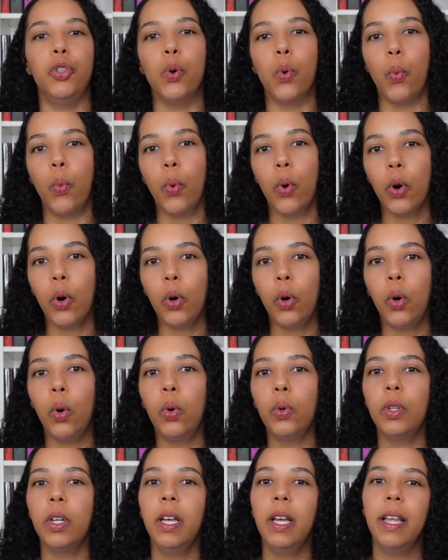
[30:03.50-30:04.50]
your
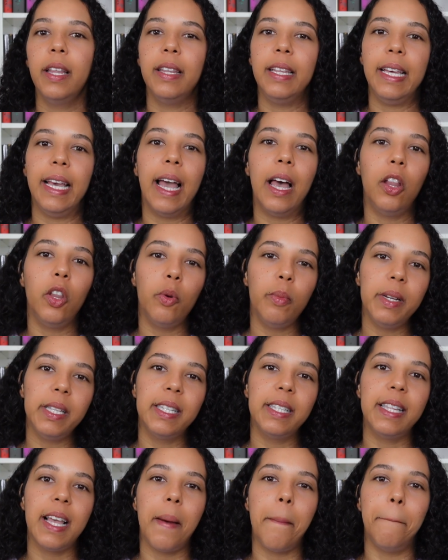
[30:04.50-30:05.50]
world, the
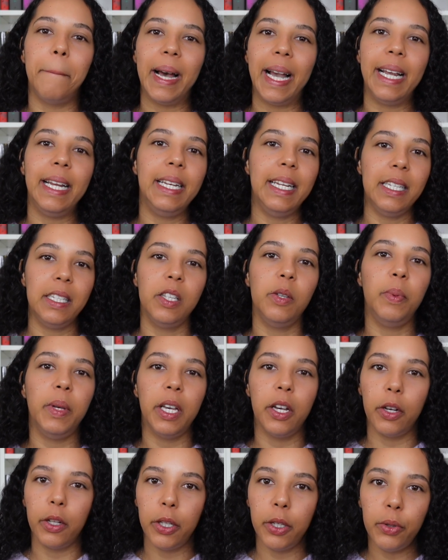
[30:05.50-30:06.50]
elements that might need to be
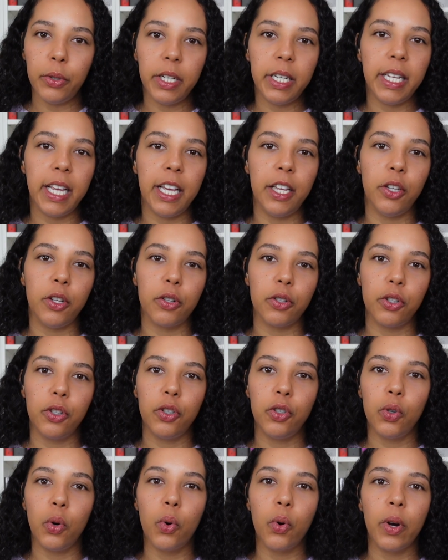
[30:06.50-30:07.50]
included in your
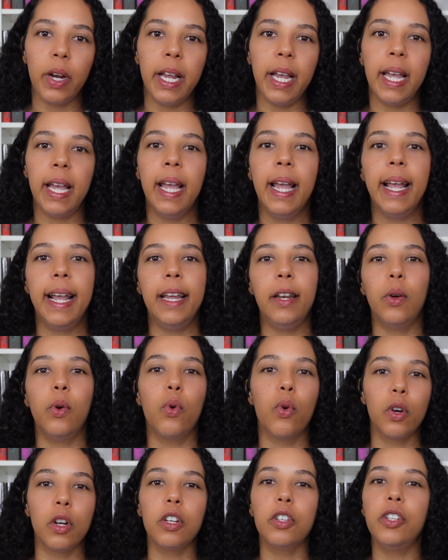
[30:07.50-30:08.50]
story in
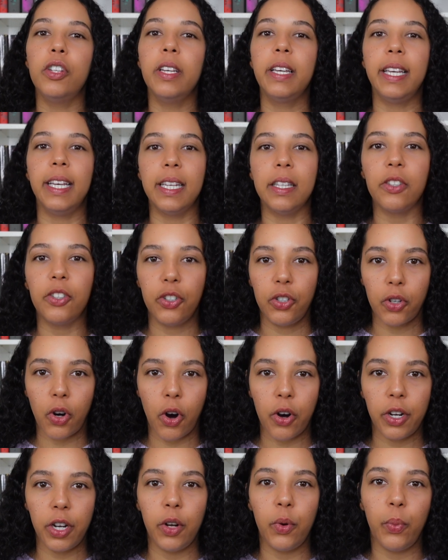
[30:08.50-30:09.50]
order to get
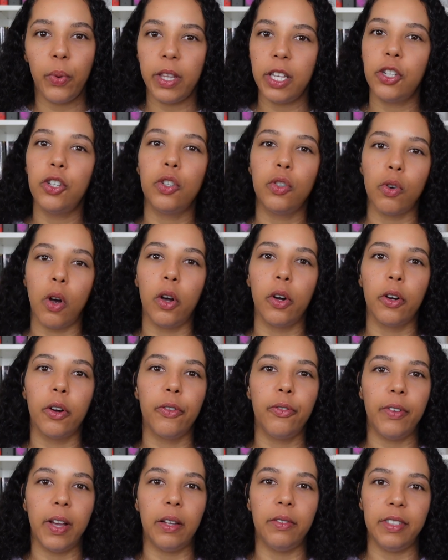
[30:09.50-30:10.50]
started with a stronger
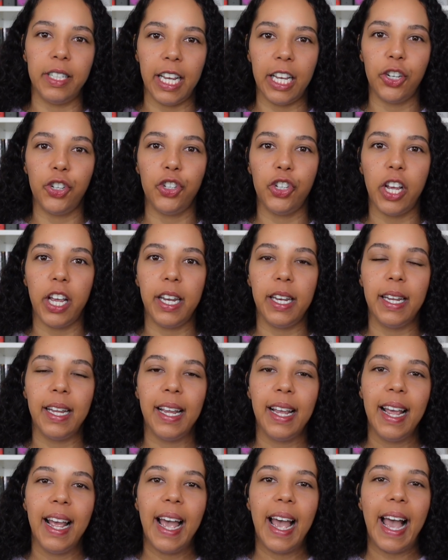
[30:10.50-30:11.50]
foundation.
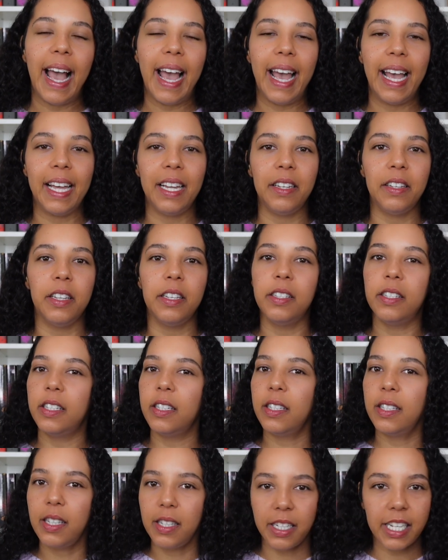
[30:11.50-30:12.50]
And this
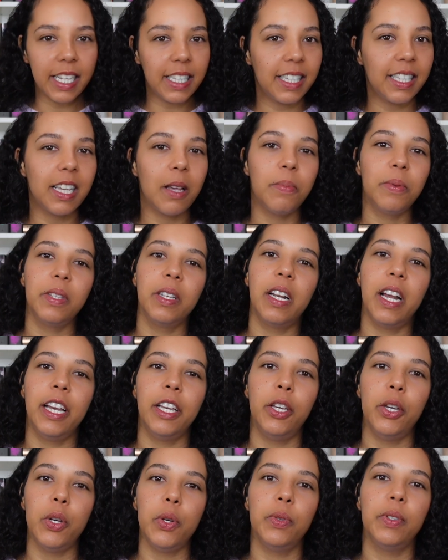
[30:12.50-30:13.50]
is the 10 steps that I
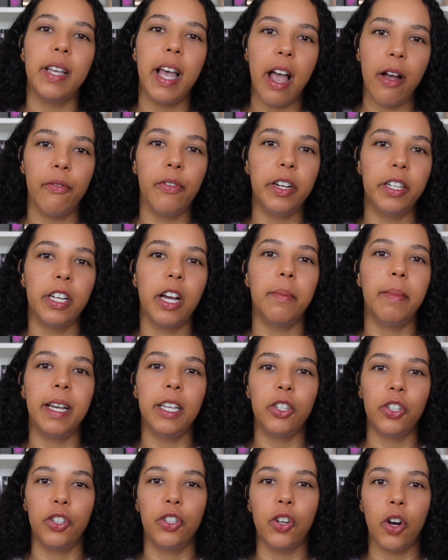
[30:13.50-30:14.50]
use every time I
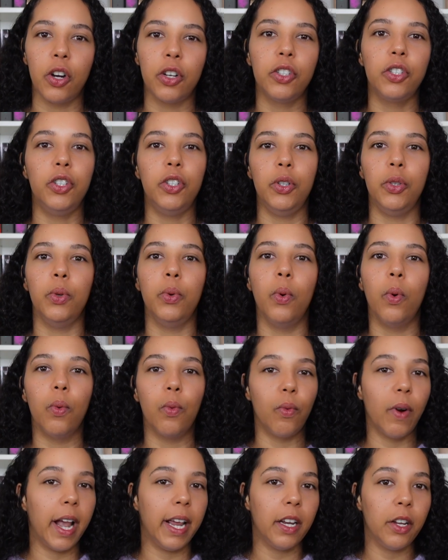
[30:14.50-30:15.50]
start to
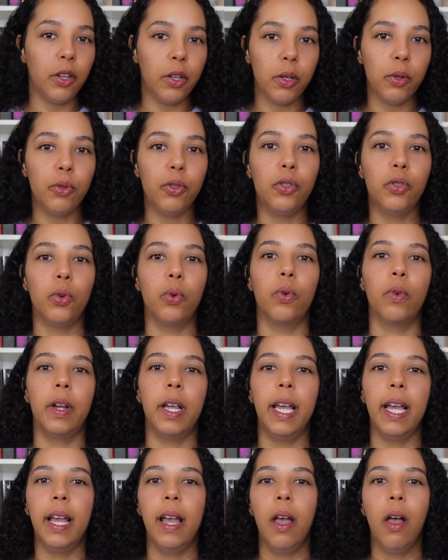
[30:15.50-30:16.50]
write a new
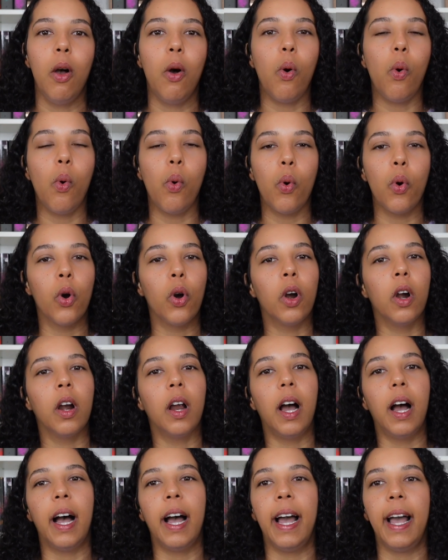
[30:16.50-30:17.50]
story
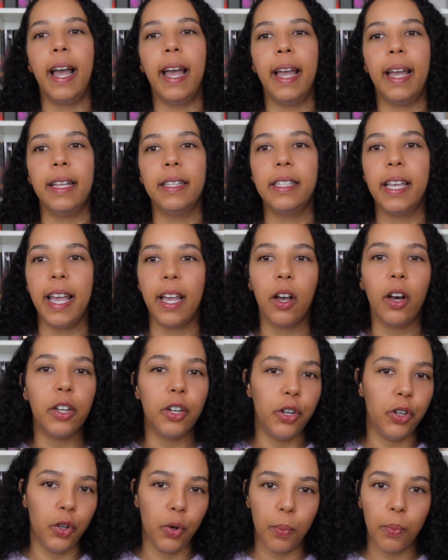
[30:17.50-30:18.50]
or I take on
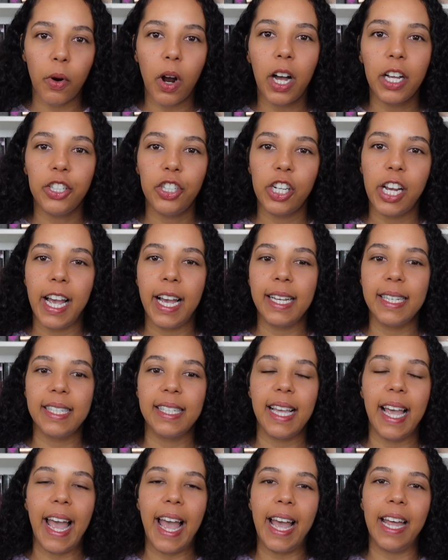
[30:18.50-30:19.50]
a new
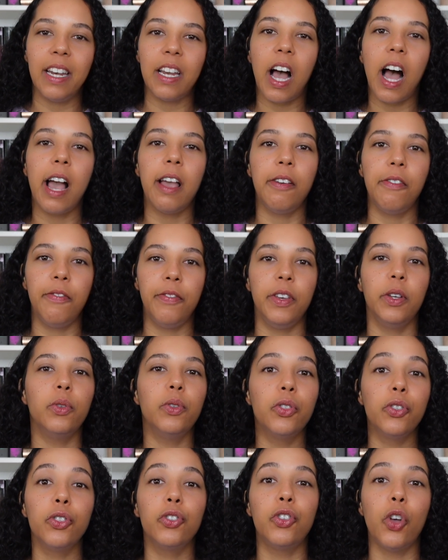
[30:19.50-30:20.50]
project, and I feel
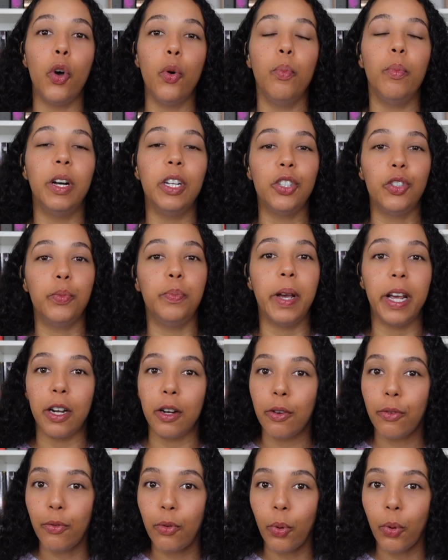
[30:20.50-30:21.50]
so much
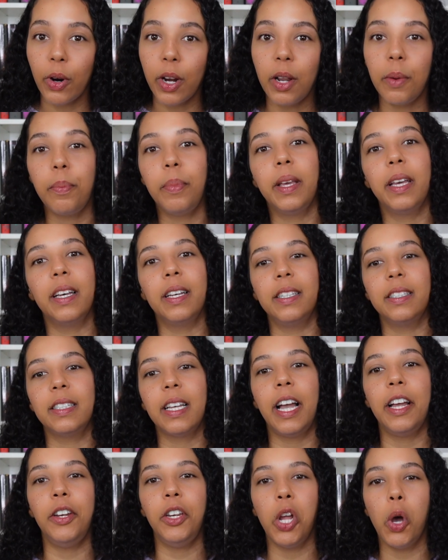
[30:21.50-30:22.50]
better for it because
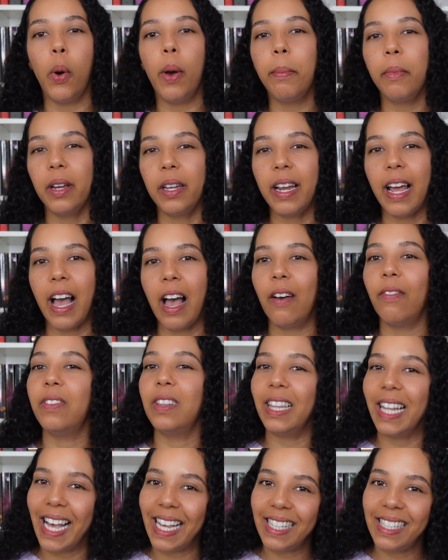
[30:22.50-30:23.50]
I know I'm going to have
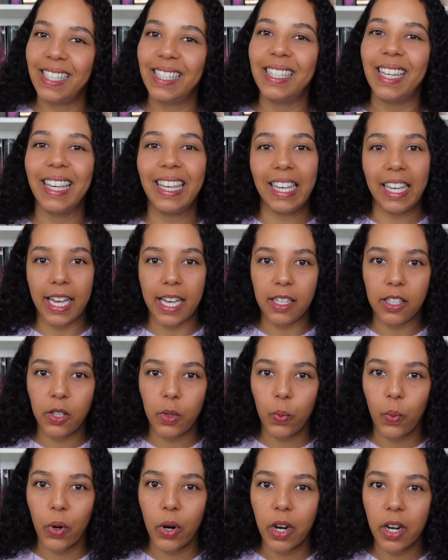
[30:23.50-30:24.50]
less
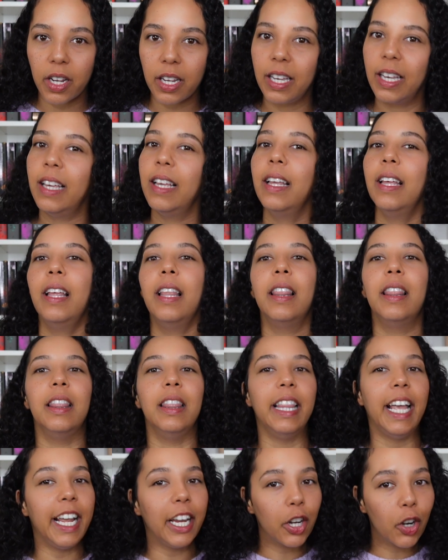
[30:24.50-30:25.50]
guesswork
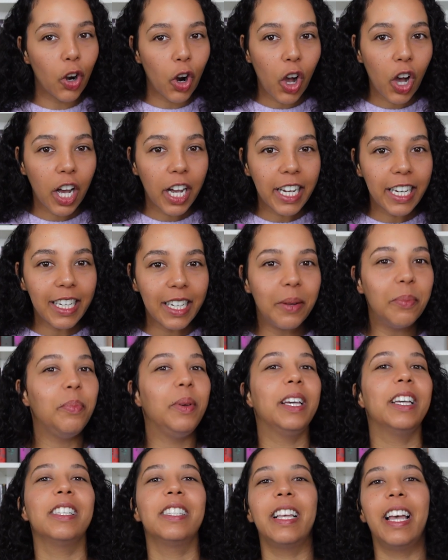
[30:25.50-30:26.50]
later on
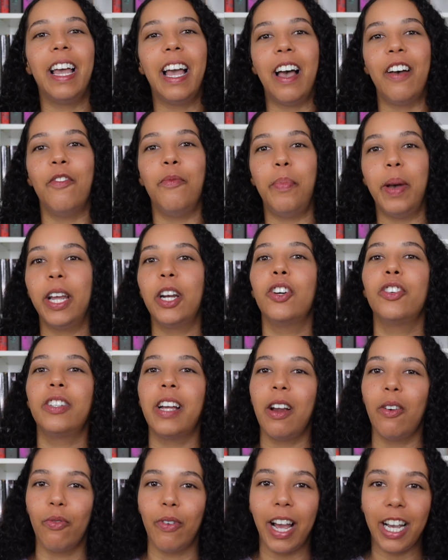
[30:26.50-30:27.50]
because I have better
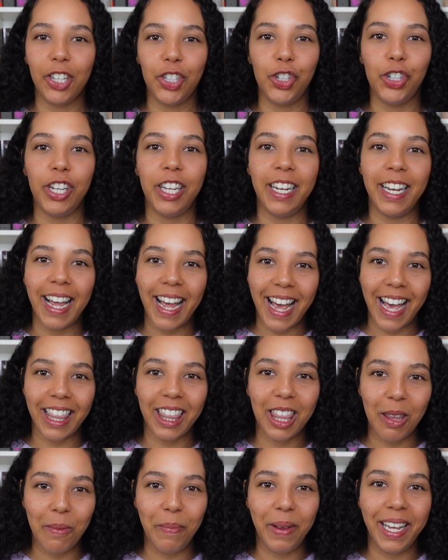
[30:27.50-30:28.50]
direction at
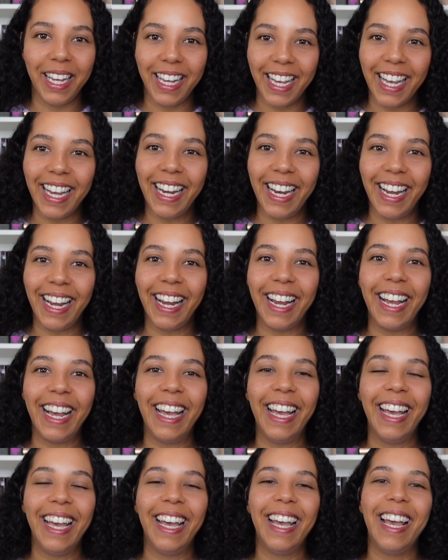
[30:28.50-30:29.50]
the
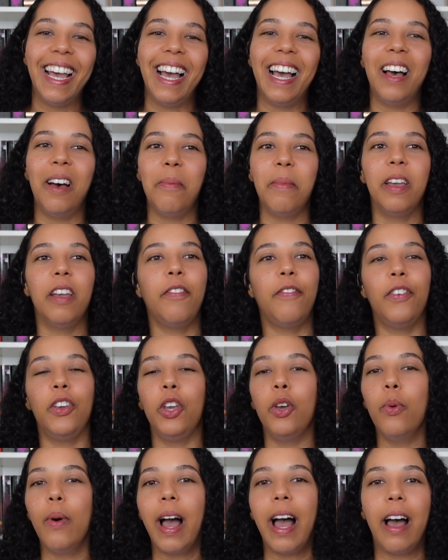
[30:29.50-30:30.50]
beginning. If
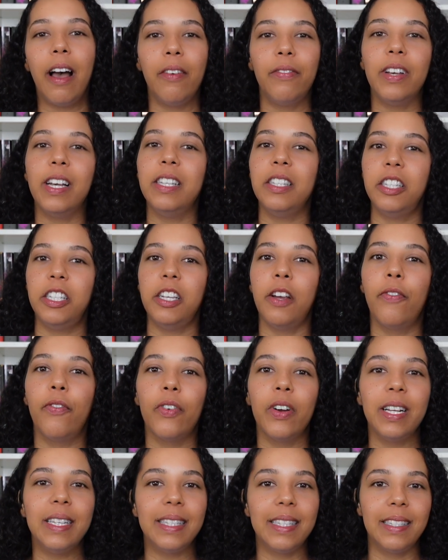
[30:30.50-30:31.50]
you have a
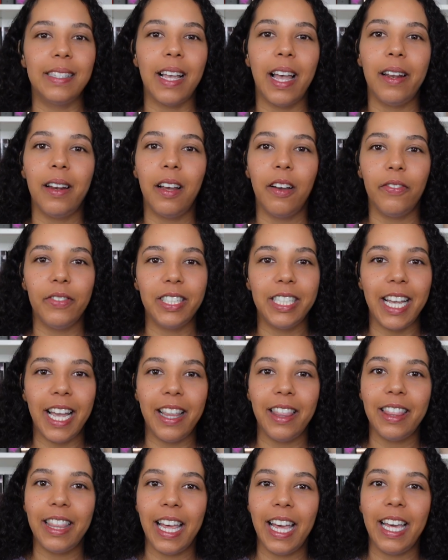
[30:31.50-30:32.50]
different set of
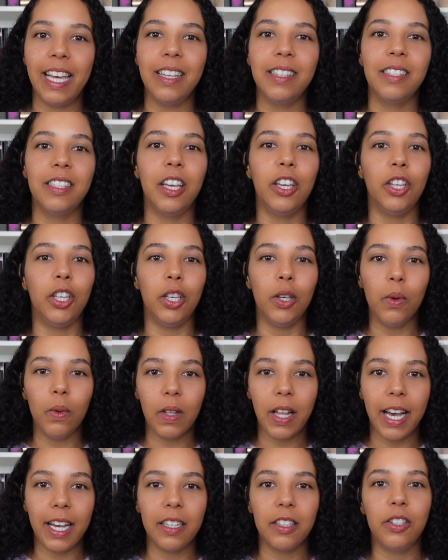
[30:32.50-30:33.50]
10 things that you
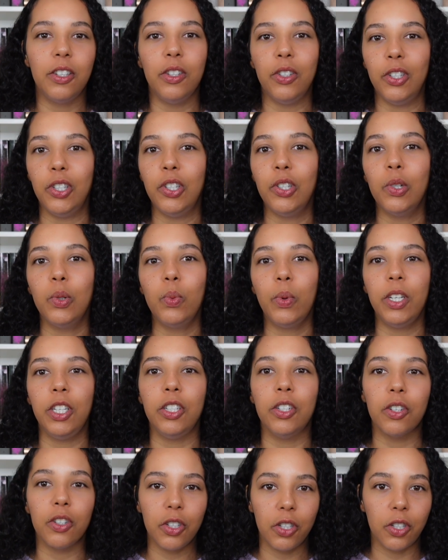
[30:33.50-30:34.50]
like to do when
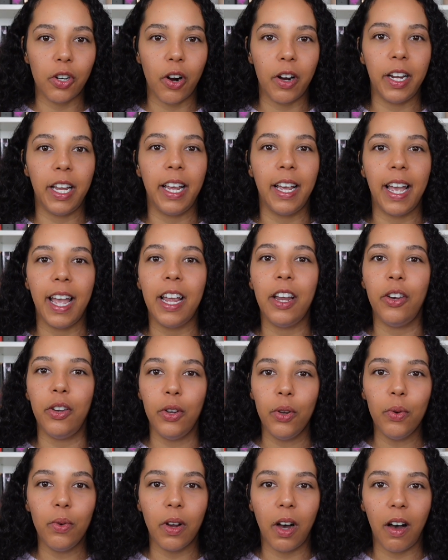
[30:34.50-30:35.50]
you're starting a
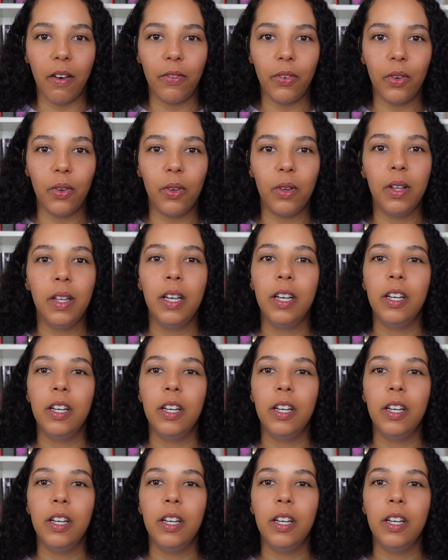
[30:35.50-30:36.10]
new novel,